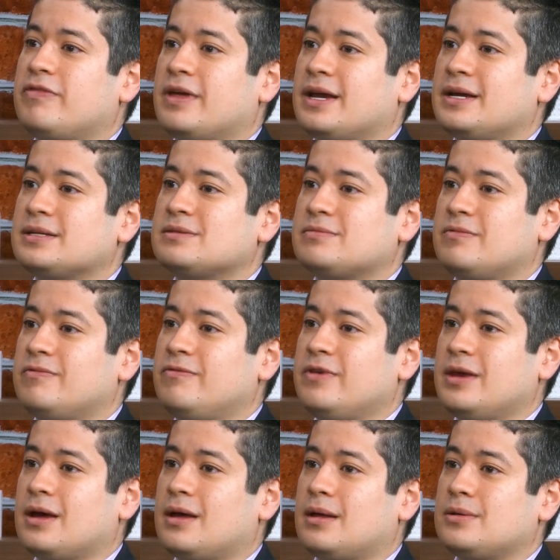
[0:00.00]
things
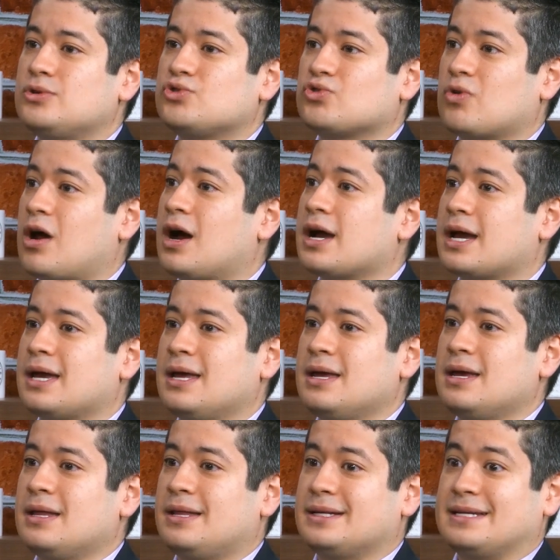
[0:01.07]
via truck,
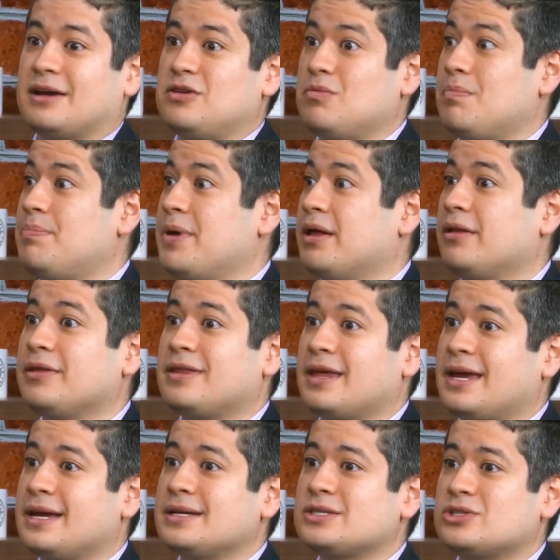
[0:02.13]
that's how you build
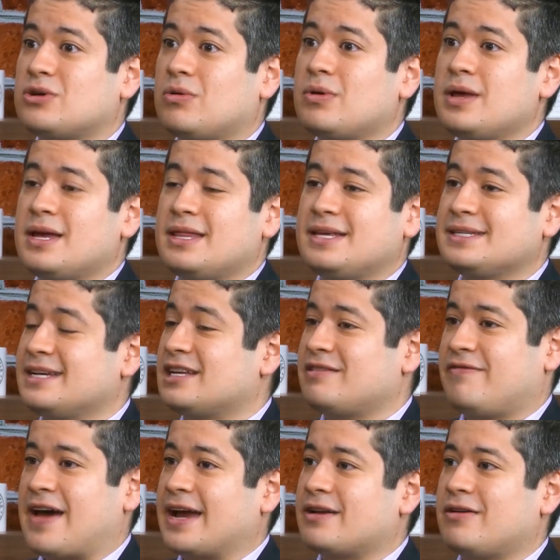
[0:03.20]
things. So this
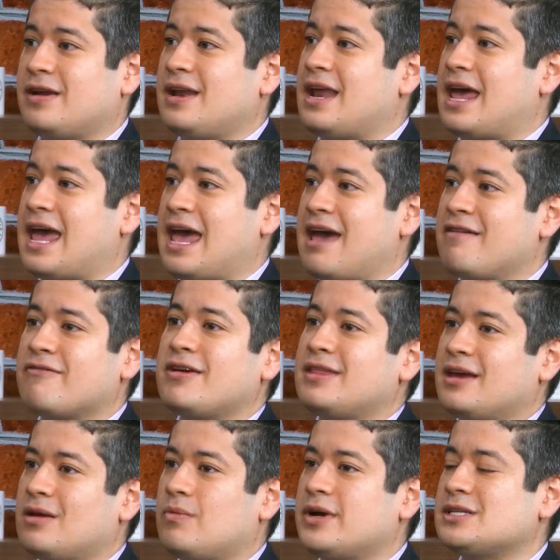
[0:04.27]
gets factored into
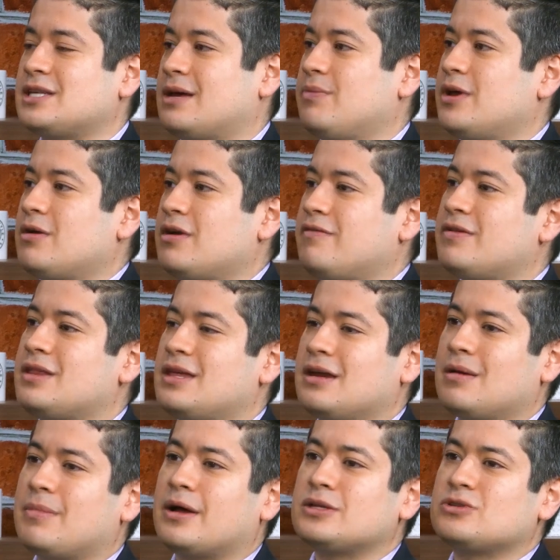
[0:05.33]
everything in ways that we don't even
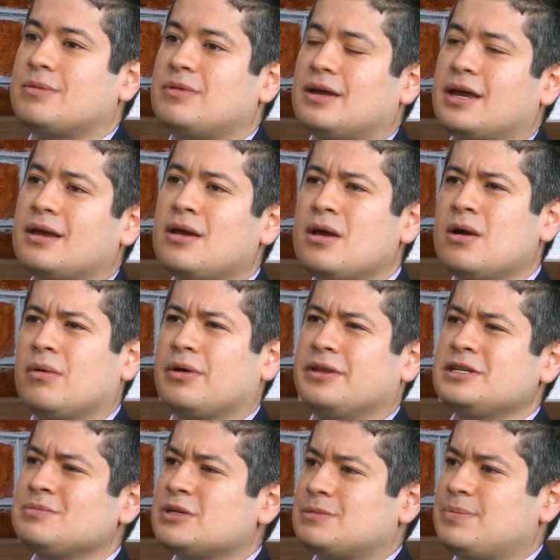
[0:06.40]
think about. So I'm thinking, well,
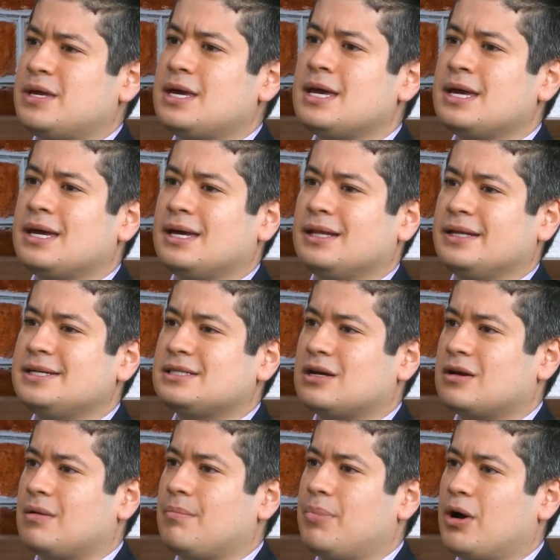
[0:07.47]
this must be at least
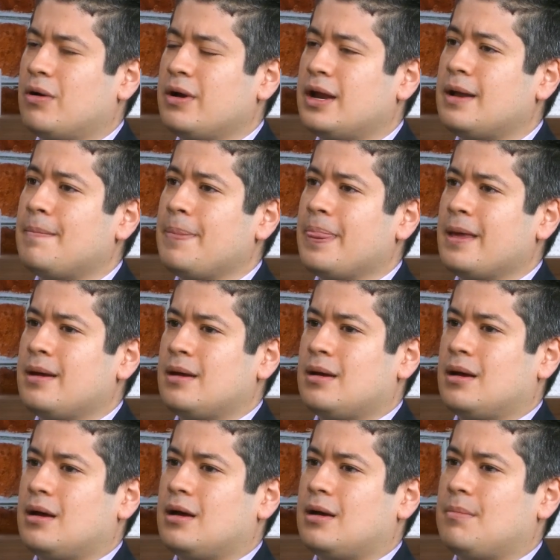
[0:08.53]
a component
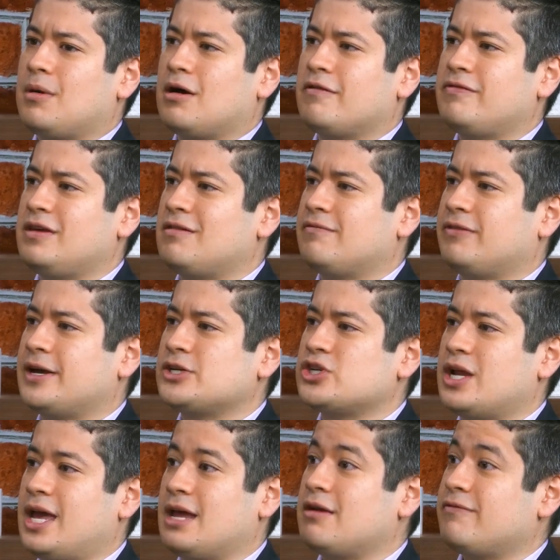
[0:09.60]
of the
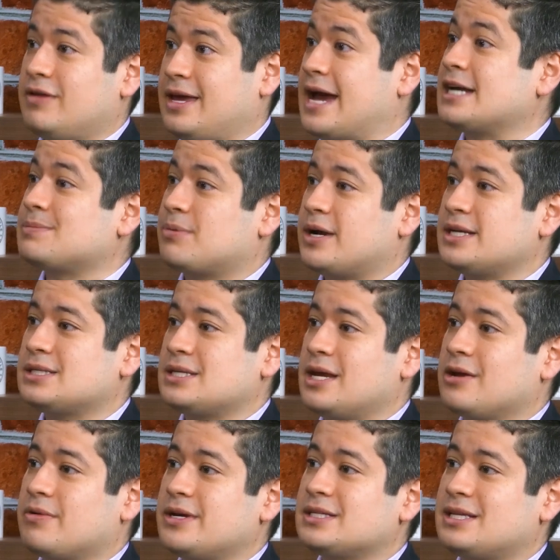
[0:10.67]
inflation and of the gas price
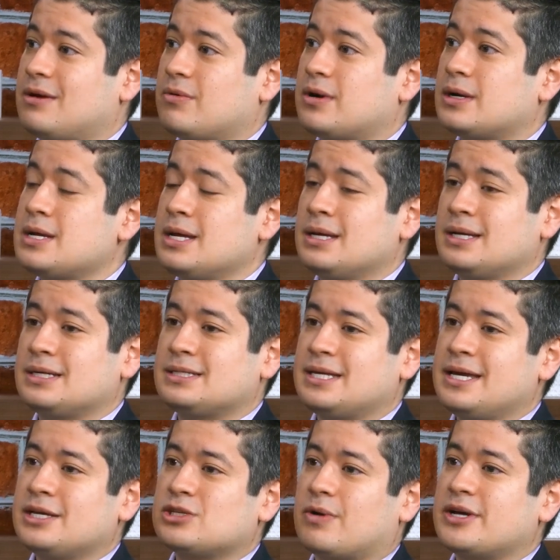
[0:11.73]
increase that we're
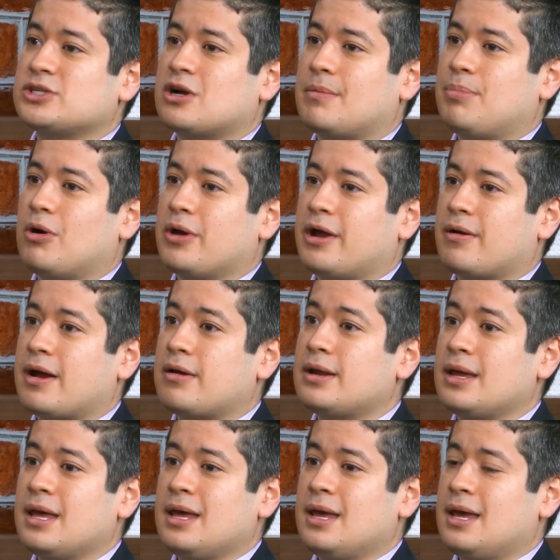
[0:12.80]
seeing. So I start poking around
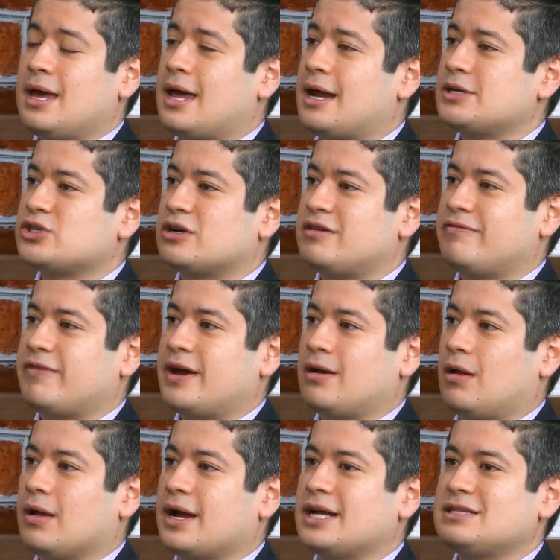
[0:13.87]
and I start to find
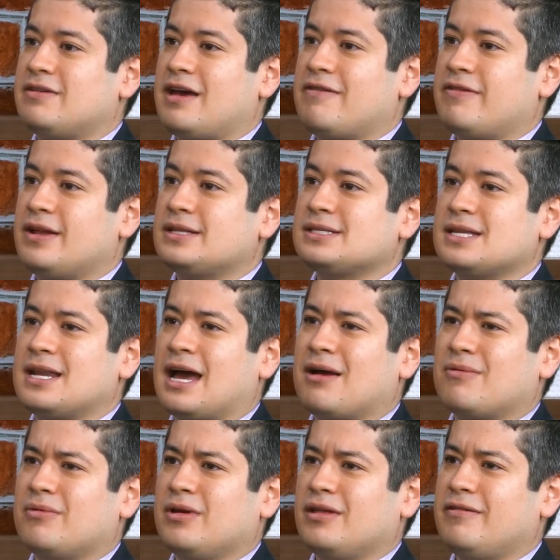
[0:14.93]
all kinds of evidence
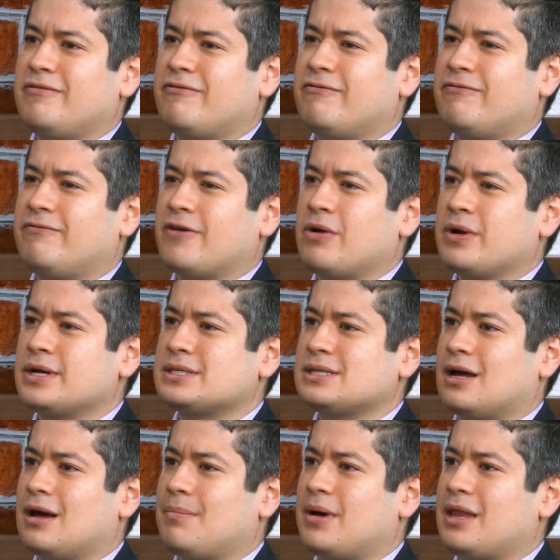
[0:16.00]
not really focused
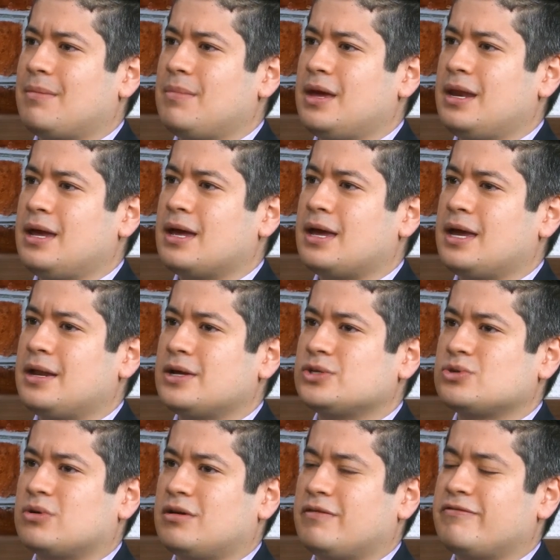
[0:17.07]
on by the media in a
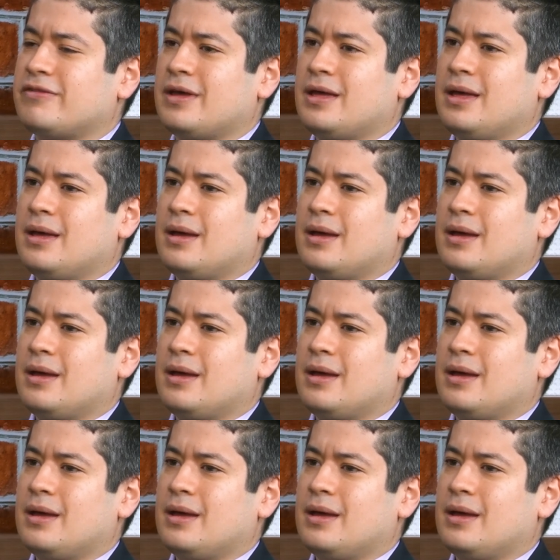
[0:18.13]
sort of